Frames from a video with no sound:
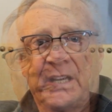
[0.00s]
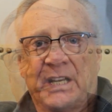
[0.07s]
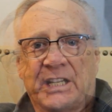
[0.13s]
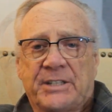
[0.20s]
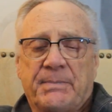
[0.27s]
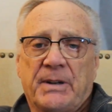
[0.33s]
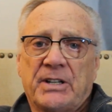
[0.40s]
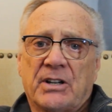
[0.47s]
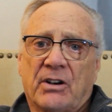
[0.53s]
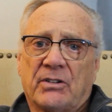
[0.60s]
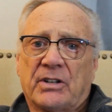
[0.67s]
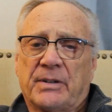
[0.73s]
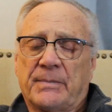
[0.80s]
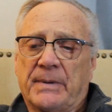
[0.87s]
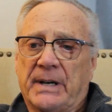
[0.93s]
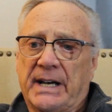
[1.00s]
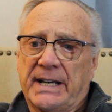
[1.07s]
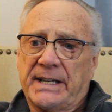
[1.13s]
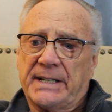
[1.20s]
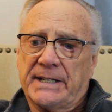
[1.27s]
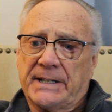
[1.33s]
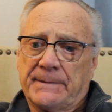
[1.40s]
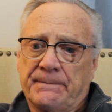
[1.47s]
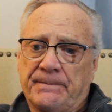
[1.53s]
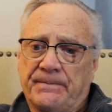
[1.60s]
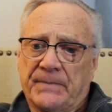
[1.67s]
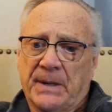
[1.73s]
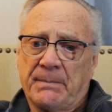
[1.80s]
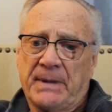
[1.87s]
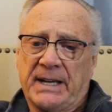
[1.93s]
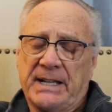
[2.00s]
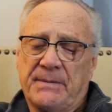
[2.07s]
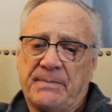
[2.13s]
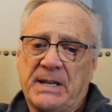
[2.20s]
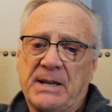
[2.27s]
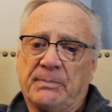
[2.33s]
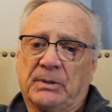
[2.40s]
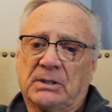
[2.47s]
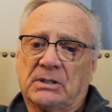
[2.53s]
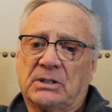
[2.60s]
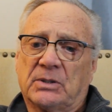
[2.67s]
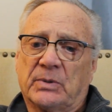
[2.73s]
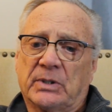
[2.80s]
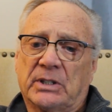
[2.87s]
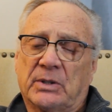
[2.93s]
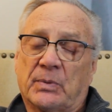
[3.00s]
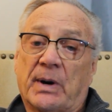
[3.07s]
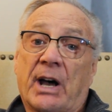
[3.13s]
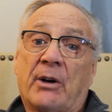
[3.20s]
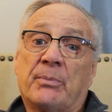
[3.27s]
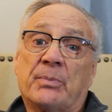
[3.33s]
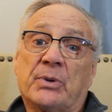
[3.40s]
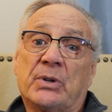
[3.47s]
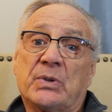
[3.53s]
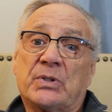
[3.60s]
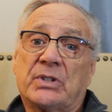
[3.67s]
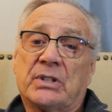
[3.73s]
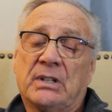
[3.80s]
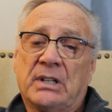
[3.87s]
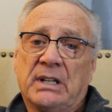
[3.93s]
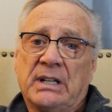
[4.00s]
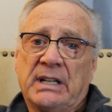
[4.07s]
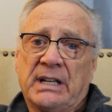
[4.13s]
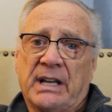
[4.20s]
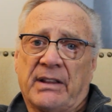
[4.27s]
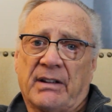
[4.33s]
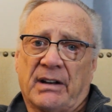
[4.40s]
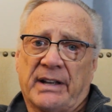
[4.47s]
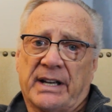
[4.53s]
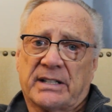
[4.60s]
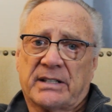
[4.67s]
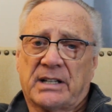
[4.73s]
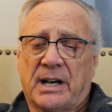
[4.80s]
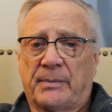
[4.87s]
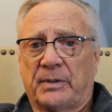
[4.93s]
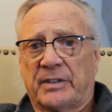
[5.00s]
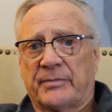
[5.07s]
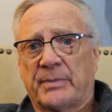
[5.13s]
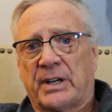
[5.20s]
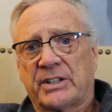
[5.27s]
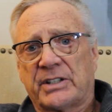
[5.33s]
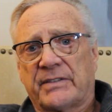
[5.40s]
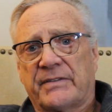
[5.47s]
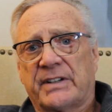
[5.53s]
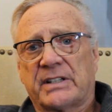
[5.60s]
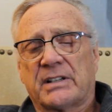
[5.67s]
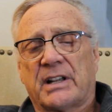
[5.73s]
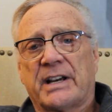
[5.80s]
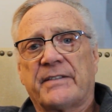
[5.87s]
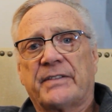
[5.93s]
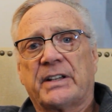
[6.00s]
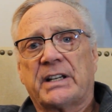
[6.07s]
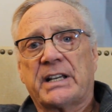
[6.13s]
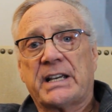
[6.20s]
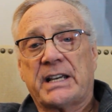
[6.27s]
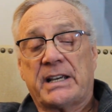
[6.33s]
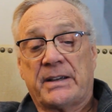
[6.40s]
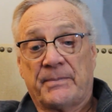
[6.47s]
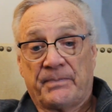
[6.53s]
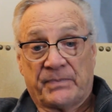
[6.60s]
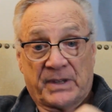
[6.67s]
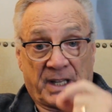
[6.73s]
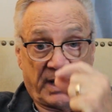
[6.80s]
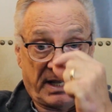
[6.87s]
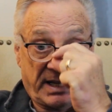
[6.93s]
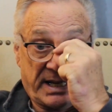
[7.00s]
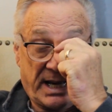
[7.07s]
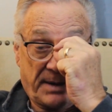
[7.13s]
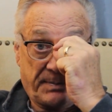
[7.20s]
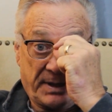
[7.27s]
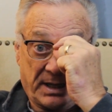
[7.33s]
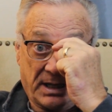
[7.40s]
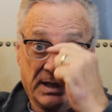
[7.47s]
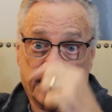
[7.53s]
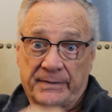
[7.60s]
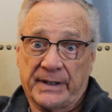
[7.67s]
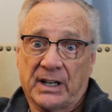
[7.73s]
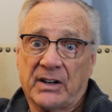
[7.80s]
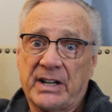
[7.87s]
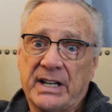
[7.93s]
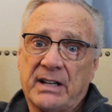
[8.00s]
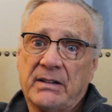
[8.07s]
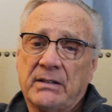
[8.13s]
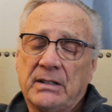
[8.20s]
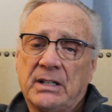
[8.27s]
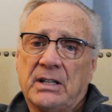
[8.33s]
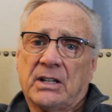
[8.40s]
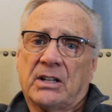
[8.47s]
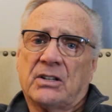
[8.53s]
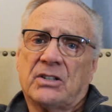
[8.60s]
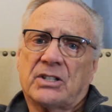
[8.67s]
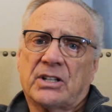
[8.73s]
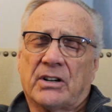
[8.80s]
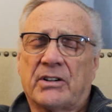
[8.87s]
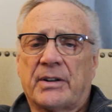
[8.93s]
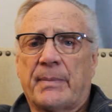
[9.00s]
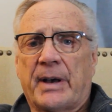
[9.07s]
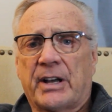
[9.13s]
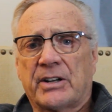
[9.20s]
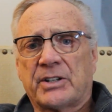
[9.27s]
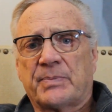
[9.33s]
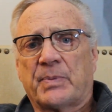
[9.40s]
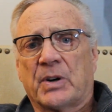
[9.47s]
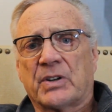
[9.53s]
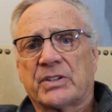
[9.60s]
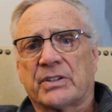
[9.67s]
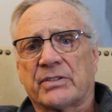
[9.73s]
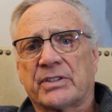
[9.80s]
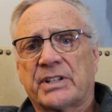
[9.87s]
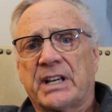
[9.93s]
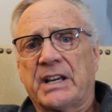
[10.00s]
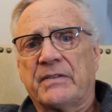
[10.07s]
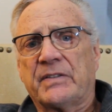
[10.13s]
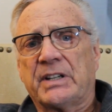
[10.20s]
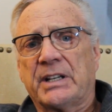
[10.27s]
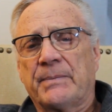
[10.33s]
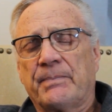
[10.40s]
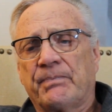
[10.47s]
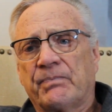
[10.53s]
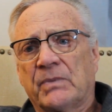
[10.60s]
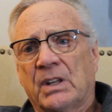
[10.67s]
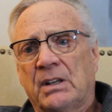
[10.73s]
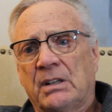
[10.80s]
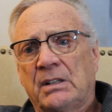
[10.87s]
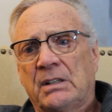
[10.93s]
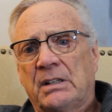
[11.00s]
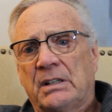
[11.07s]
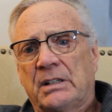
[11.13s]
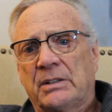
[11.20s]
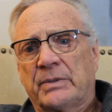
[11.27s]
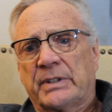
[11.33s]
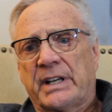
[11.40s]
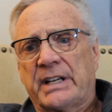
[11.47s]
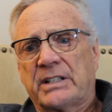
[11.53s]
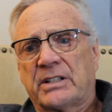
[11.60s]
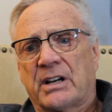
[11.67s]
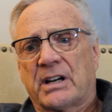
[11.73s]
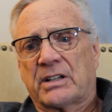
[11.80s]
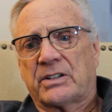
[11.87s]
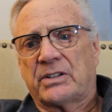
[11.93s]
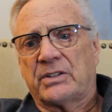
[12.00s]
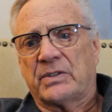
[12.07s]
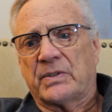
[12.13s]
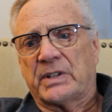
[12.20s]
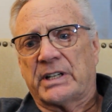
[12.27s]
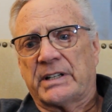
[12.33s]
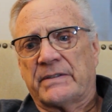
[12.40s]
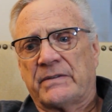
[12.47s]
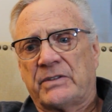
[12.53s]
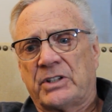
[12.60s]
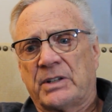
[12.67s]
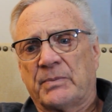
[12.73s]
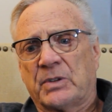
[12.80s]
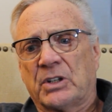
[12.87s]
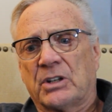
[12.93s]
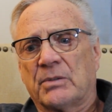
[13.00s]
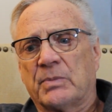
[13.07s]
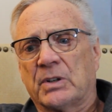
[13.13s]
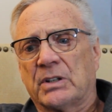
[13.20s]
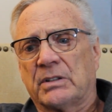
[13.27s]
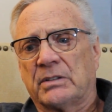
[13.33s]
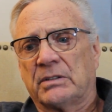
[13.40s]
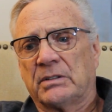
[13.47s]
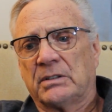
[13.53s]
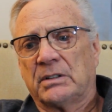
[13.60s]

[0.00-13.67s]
It's been noted by many people who were around Bruce in the last couple of months of his life that he had become very concerned about his personal safety. When I talked to Jim Coburn